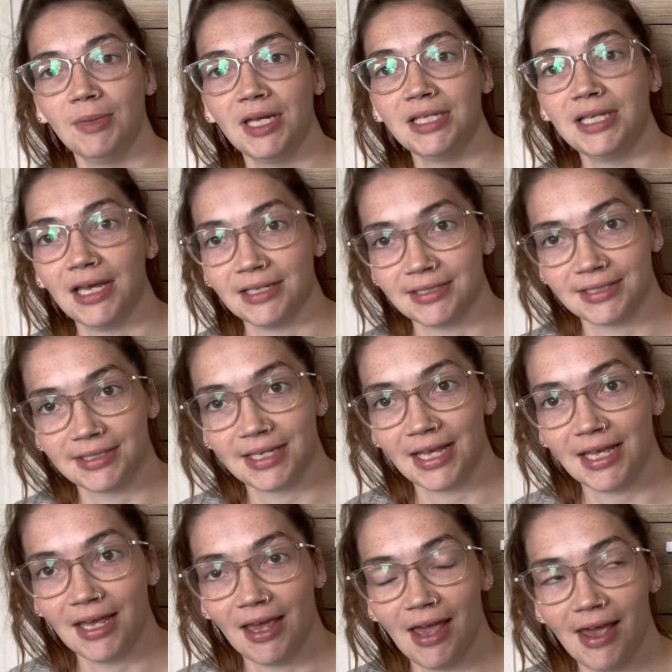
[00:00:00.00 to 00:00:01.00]
Yes.
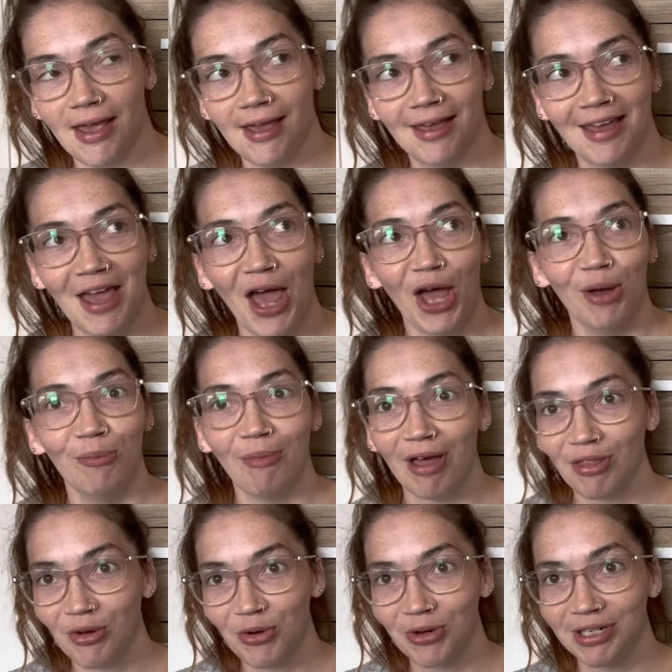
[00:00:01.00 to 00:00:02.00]

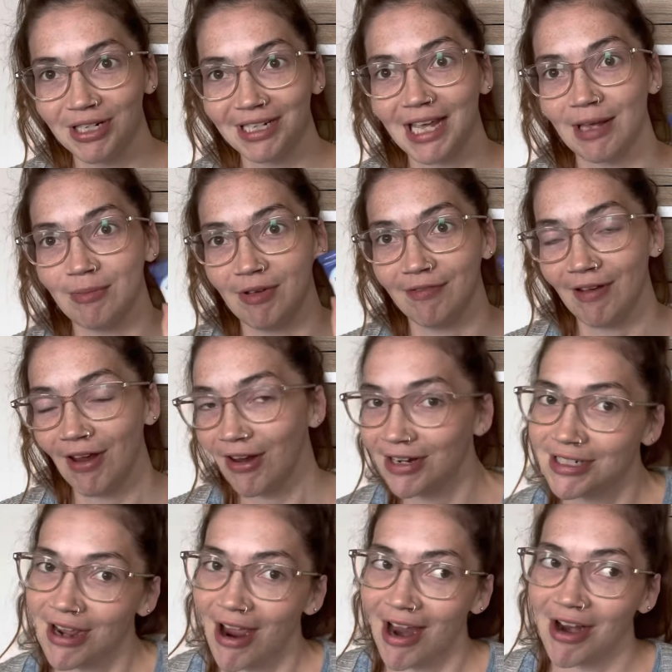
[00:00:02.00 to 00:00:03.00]
Motherhood can be very
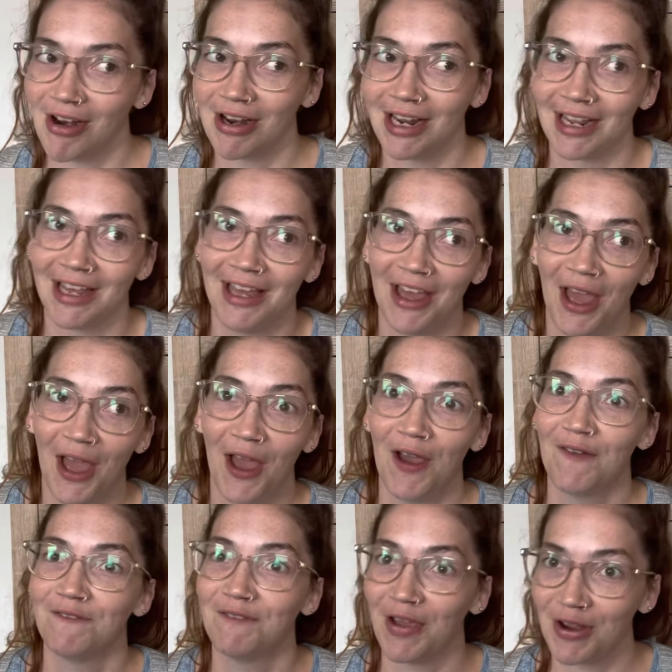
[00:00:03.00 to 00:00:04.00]
tiring,
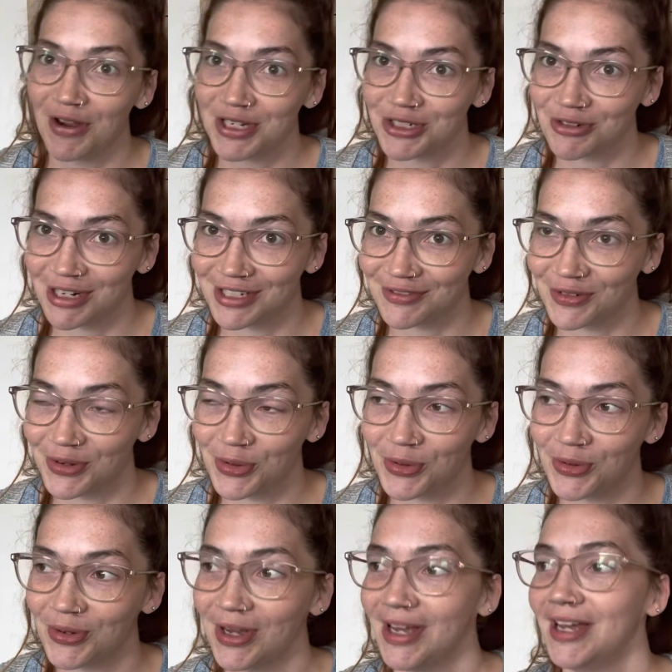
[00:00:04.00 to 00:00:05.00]
very
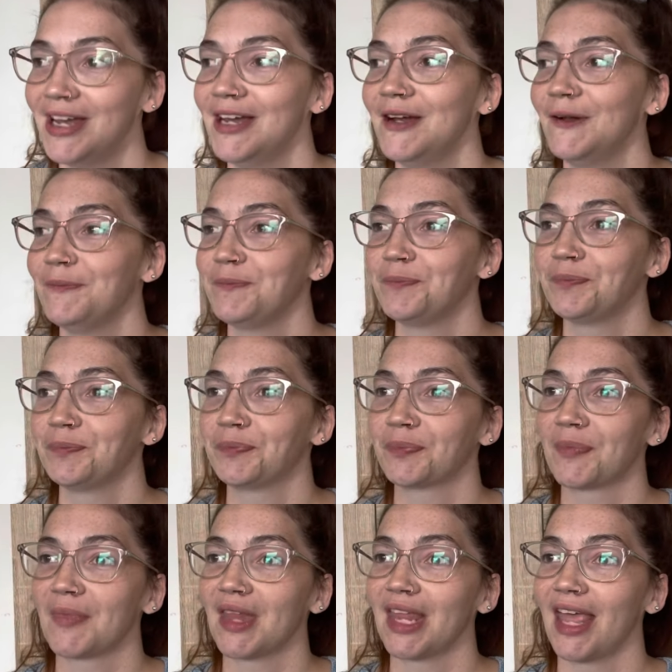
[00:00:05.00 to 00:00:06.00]
stressful.
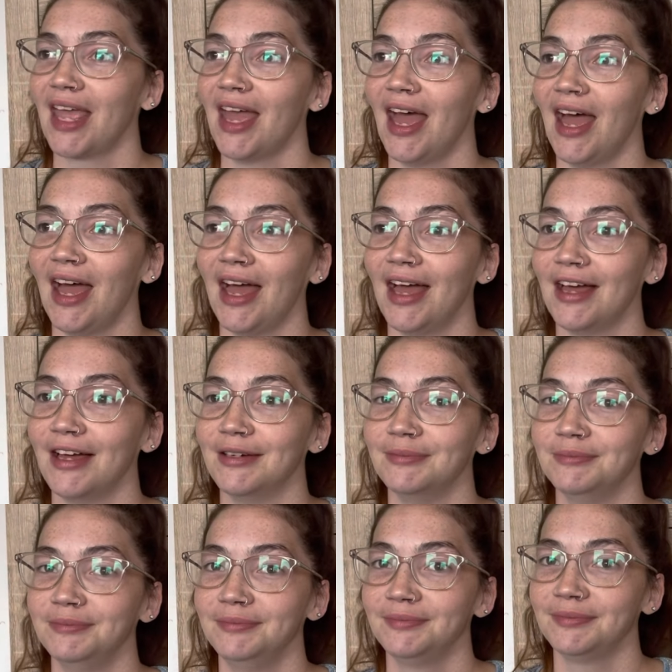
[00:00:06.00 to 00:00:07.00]

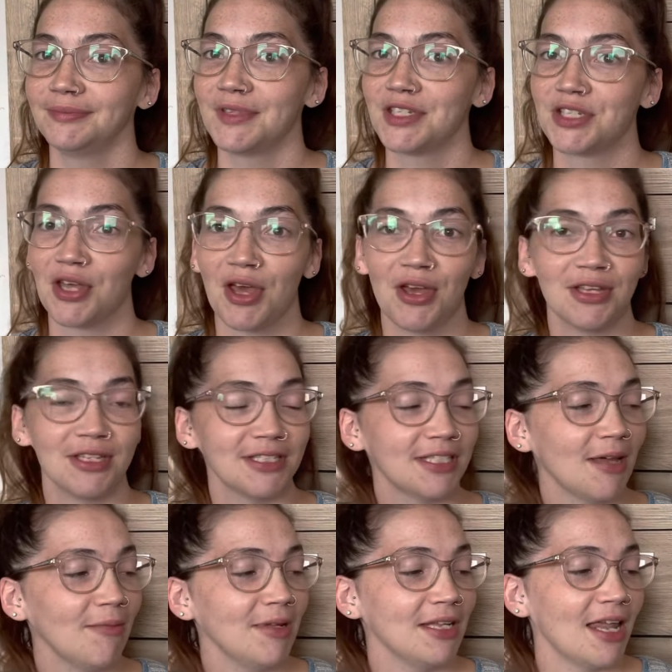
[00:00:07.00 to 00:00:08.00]
So
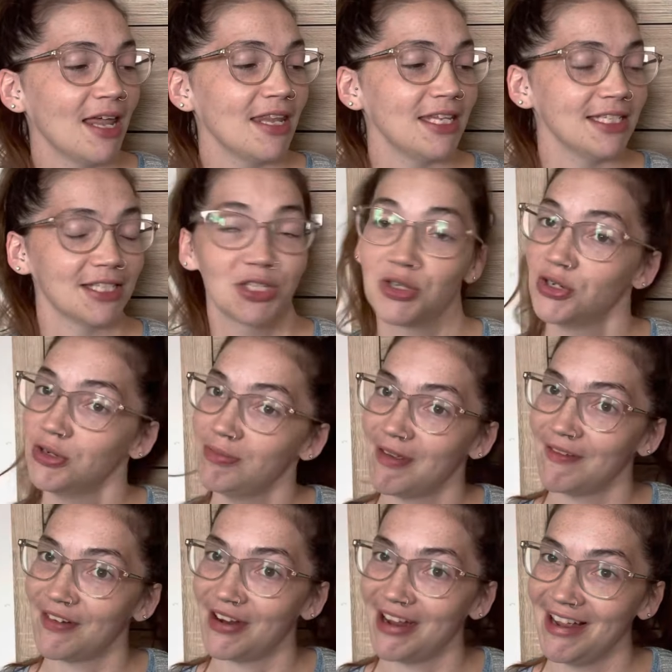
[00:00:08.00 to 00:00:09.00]
something like this could be
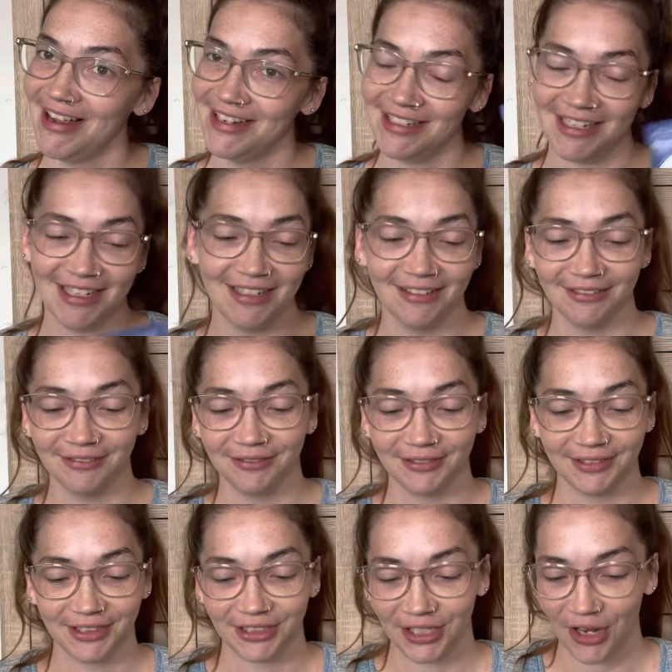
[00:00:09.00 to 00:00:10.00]
very handy.
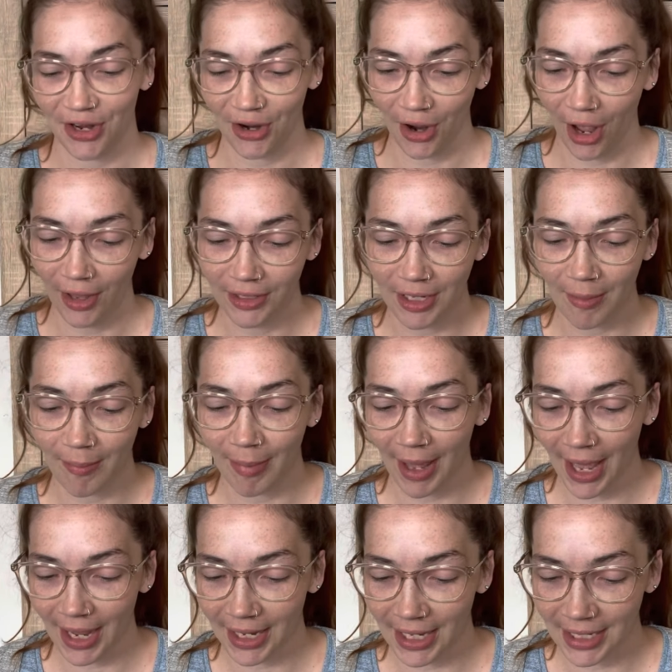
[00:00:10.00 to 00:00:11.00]
So on the
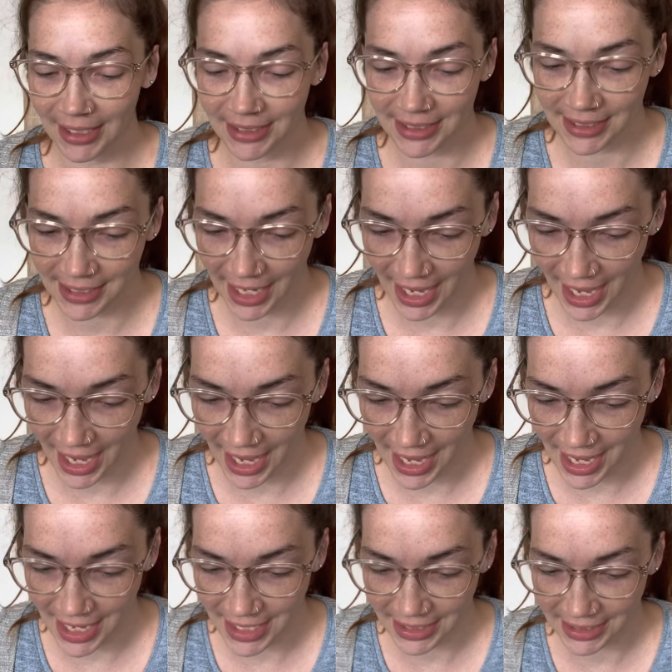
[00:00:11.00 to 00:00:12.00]
back it
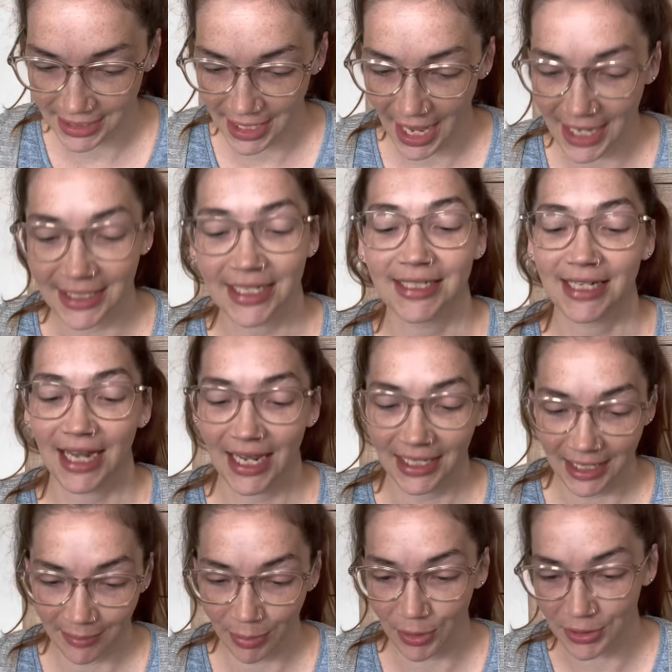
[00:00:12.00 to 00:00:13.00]
says it's a
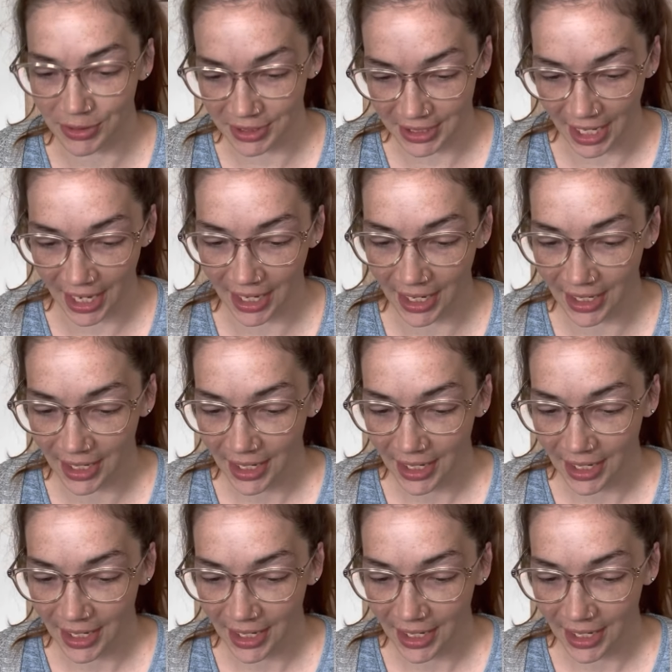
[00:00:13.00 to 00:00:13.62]
daily booster